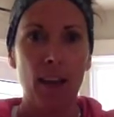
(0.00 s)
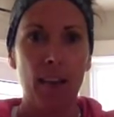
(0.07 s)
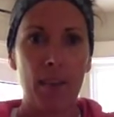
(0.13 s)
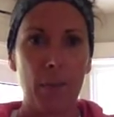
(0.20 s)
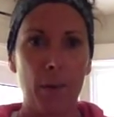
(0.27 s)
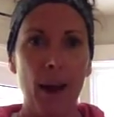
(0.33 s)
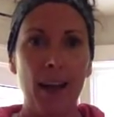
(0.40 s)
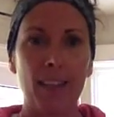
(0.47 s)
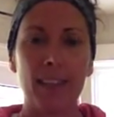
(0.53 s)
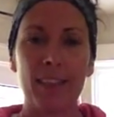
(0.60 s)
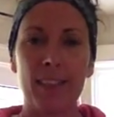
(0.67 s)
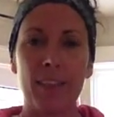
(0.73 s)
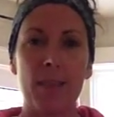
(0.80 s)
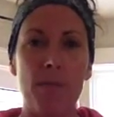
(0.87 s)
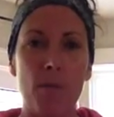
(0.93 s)
the
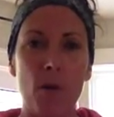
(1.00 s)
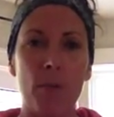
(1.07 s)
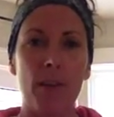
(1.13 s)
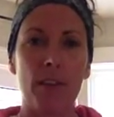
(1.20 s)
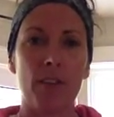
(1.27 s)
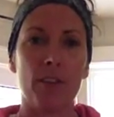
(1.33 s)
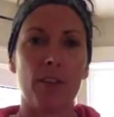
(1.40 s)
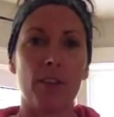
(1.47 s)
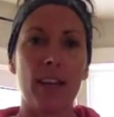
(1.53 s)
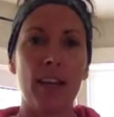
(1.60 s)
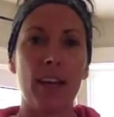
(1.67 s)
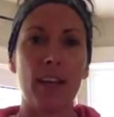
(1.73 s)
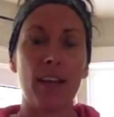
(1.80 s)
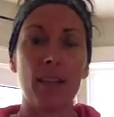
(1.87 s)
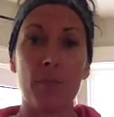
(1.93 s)
practice and the moment that you're
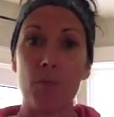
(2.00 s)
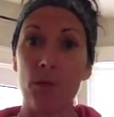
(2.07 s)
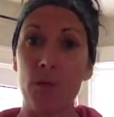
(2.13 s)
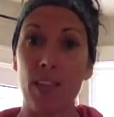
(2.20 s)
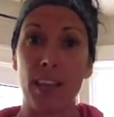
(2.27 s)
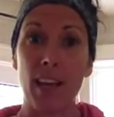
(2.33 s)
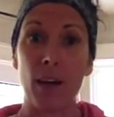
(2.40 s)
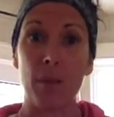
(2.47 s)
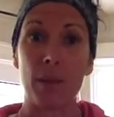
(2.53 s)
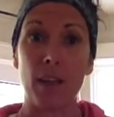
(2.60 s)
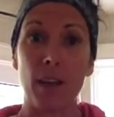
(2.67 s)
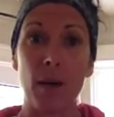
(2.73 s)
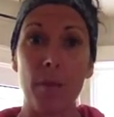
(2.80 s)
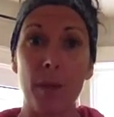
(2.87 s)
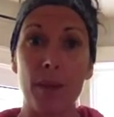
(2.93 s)
in, and the music helps
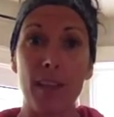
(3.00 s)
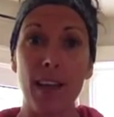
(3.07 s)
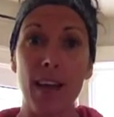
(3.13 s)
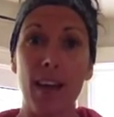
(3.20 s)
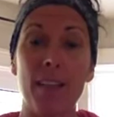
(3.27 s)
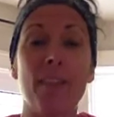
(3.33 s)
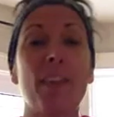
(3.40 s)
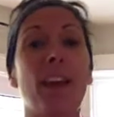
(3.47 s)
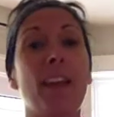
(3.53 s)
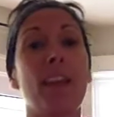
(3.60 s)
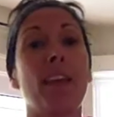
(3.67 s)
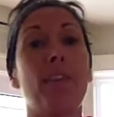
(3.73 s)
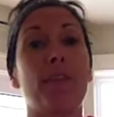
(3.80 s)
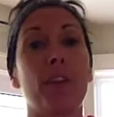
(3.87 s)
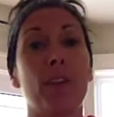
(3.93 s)
encompass that, then I
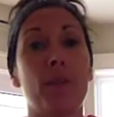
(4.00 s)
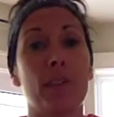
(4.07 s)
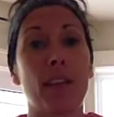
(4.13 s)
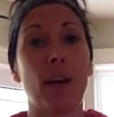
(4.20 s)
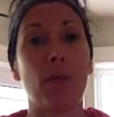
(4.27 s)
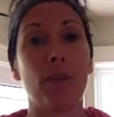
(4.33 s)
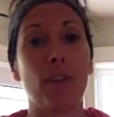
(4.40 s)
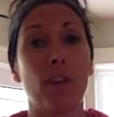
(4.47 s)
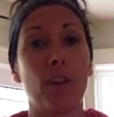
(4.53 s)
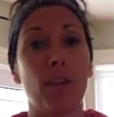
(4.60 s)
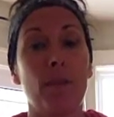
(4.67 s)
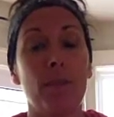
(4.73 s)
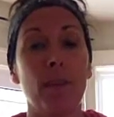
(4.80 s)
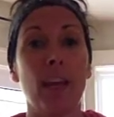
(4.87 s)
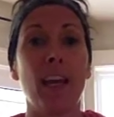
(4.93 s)
think for you it's helpful.
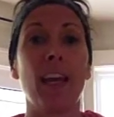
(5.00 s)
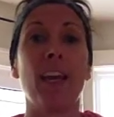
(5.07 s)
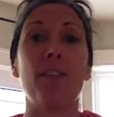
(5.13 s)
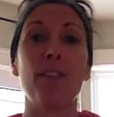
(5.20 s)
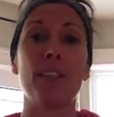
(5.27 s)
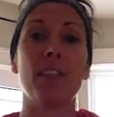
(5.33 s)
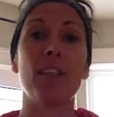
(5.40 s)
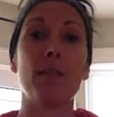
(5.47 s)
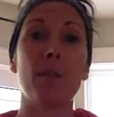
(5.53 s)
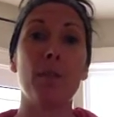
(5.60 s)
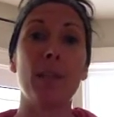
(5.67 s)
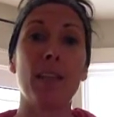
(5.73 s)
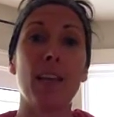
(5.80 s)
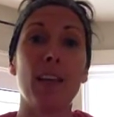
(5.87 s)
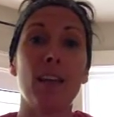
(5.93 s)
If it seems to be
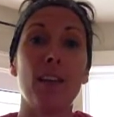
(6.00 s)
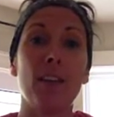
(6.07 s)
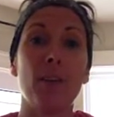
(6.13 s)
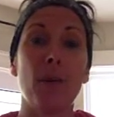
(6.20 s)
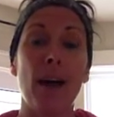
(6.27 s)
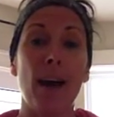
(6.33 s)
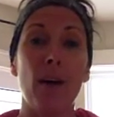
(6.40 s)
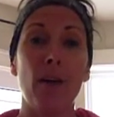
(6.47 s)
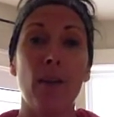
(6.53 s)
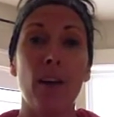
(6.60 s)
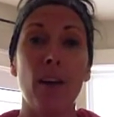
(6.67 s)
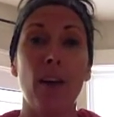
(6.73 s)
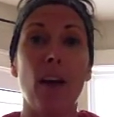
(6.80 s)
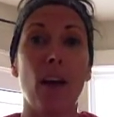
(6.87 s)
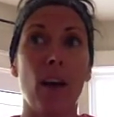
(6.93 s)
taking you out
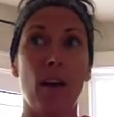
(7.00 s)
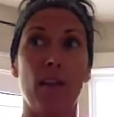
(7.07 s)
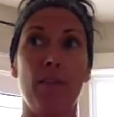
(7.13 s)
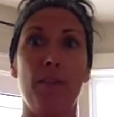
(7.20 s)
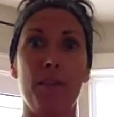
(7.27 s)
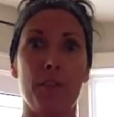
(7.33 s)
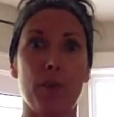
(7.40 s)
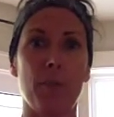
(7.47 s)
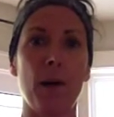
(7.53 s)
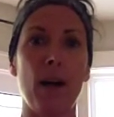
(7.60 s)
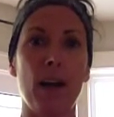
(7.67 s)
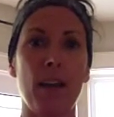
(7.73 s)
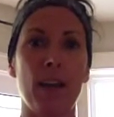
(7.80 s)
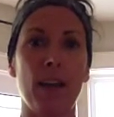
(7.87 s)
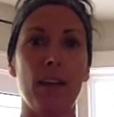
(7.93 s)
of your
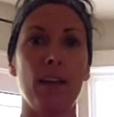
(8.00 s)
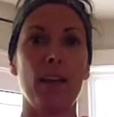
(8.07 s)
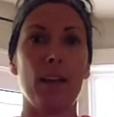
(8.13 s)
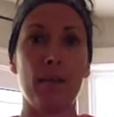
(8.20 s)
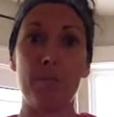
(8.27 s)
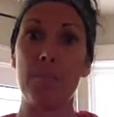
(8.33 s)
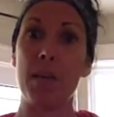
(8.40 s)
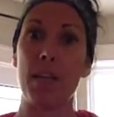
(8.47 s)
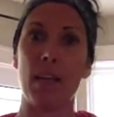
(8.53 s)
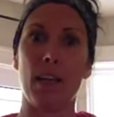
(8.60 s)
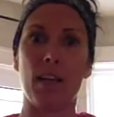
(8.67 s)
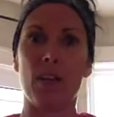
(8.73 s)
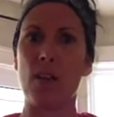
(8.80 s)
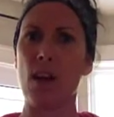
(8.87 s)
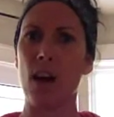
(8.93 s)
body,
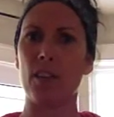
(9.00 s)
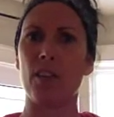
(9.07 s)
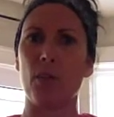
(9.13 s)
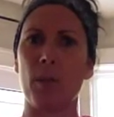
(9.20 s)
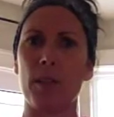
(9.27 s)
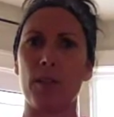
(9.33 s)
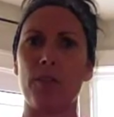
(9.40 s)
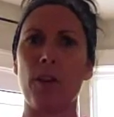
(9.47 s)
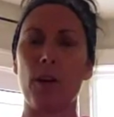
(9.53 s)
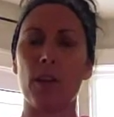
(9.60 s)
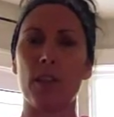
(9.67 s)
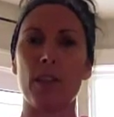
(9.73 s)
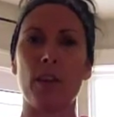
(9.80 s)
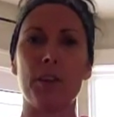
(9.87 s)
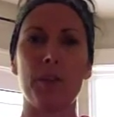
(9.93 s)
meaning not so much
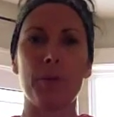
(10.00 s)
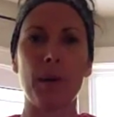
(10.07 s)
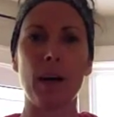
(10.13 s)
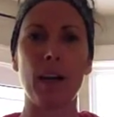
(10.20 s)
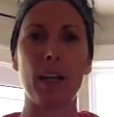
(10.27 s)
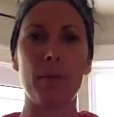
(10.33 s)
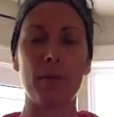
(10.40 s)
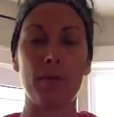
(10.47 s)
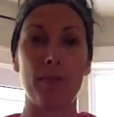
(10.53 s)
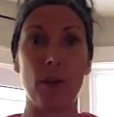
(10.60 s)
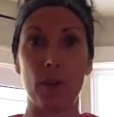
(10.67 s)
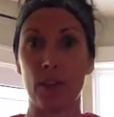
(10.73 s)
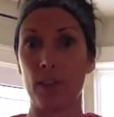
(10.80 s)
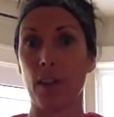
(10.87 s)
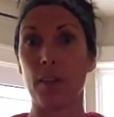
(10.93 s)
focused on your body, but
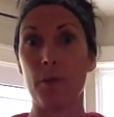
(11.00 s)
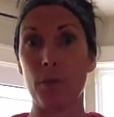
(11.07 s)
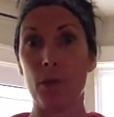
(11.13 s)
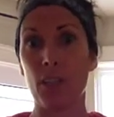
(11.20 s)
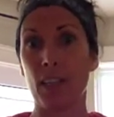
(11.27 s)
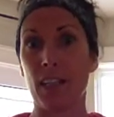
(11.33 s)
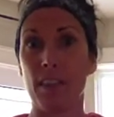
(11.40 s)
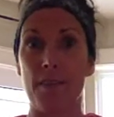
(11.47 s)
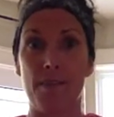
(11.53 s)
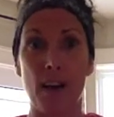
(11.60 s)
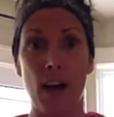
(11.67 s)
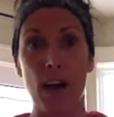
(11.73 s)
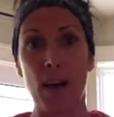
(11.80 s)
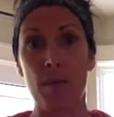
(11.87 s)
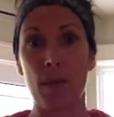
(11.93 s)
focused on the music and the
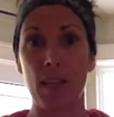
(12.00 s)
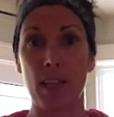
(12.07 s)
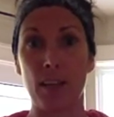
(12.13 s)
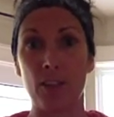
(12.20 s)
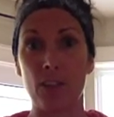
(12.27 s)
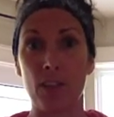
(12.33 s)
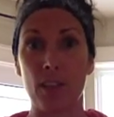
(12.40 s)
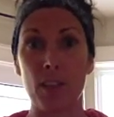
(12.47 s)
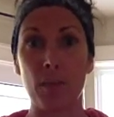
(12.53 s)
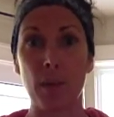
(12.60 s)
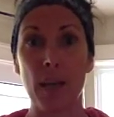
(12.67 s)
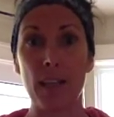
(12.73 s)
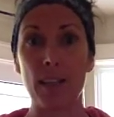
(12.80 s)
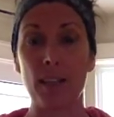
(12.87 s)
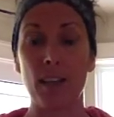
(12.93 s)
vibe and the energy of the
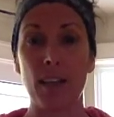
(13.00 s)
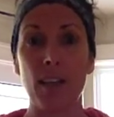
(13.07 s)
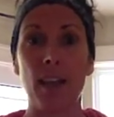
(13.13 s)
space,